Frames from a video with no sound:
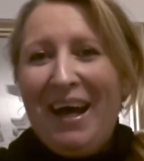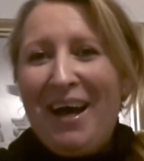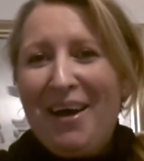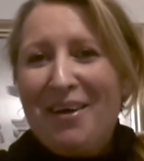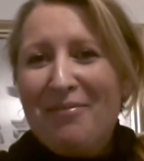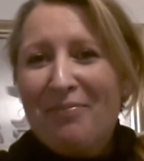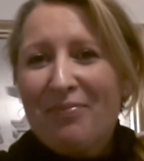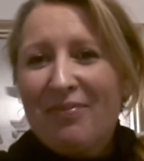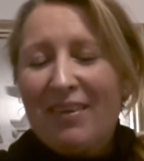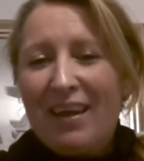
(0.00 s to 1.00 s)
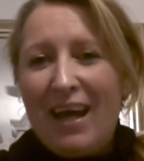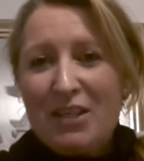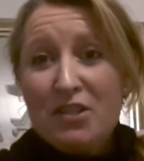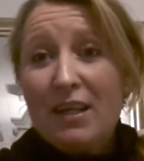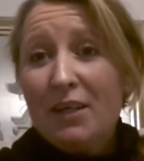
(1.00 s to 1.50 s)
and
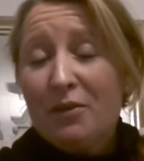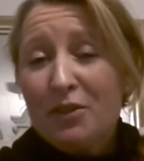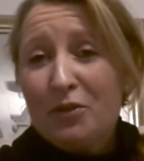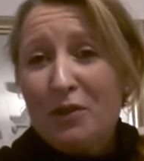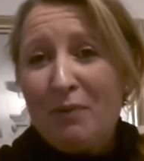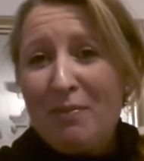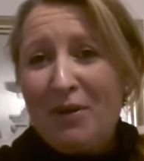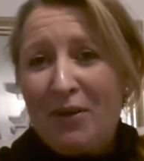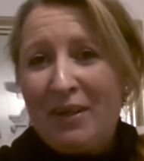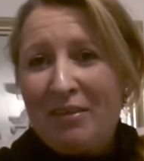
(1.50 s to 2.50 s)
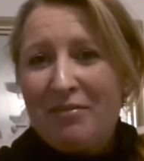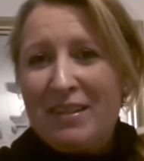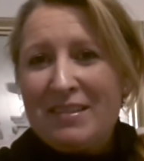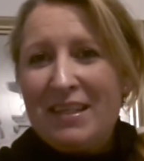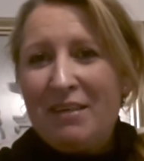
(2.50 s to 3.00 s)
just click on the join the webinar link for
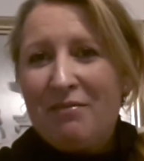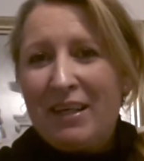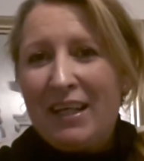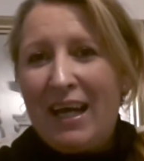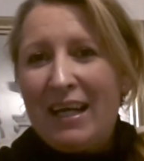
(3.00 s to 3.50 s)
this evening,